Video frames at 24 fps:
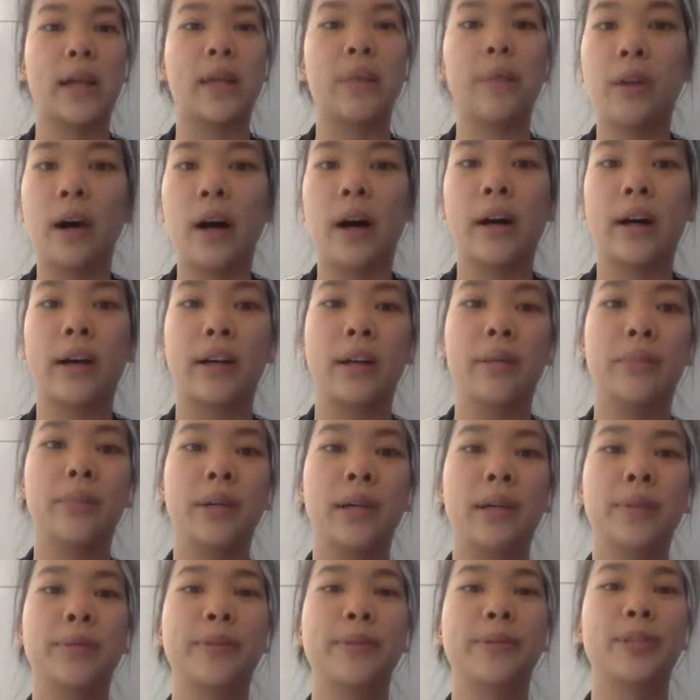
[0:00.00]
I'm not going to
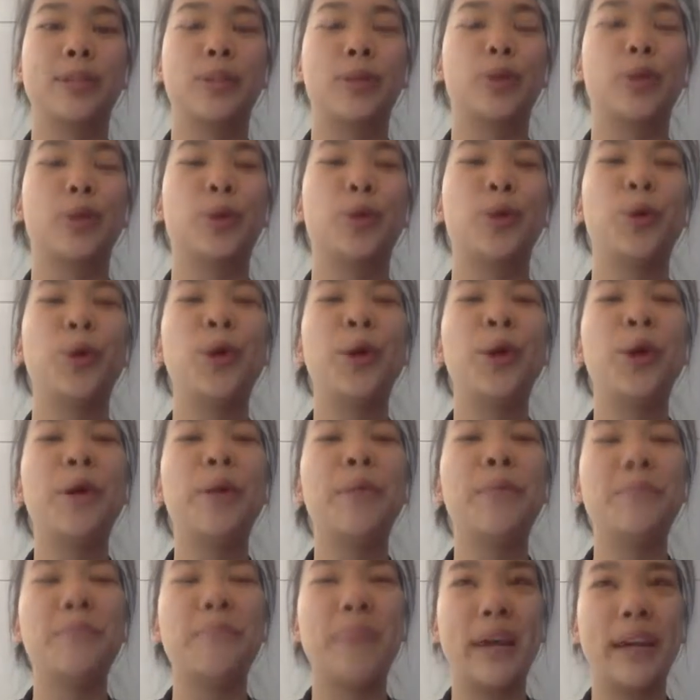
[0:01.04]
be able to
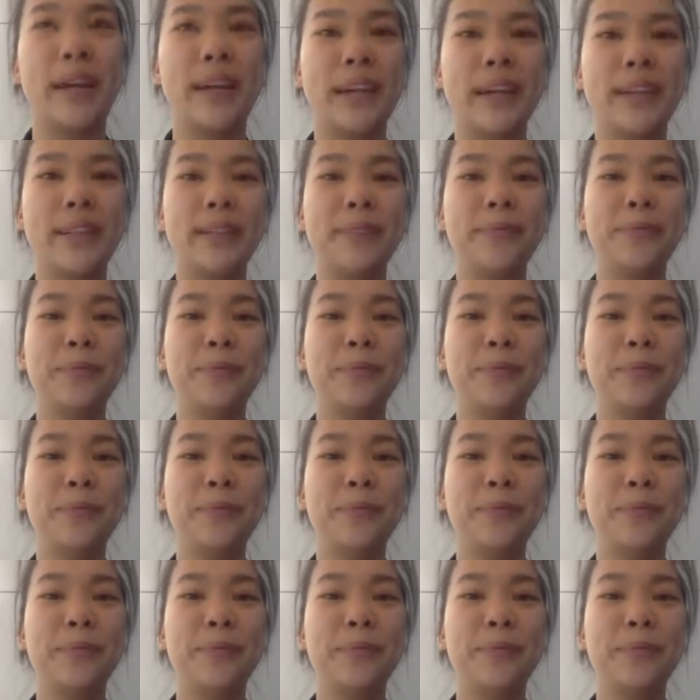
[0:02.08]
make it